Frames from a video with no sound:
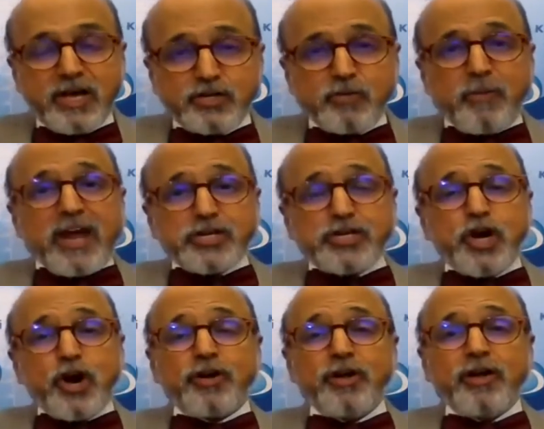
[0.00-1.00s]
to make
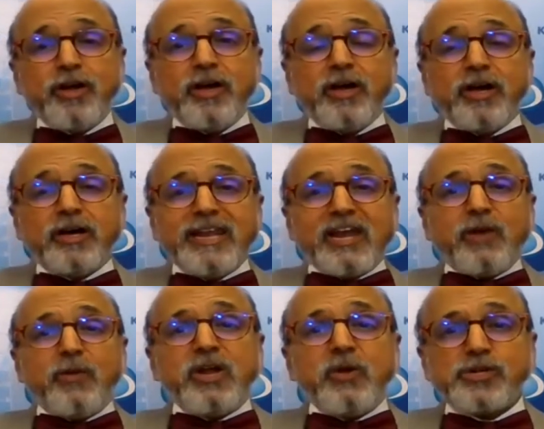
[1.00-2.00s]
sure the
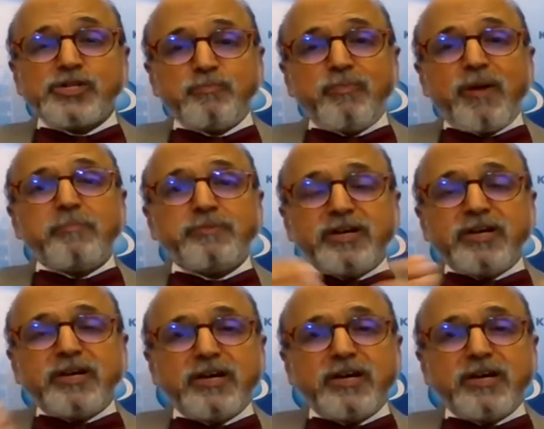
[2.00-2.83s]
liquidity was pumped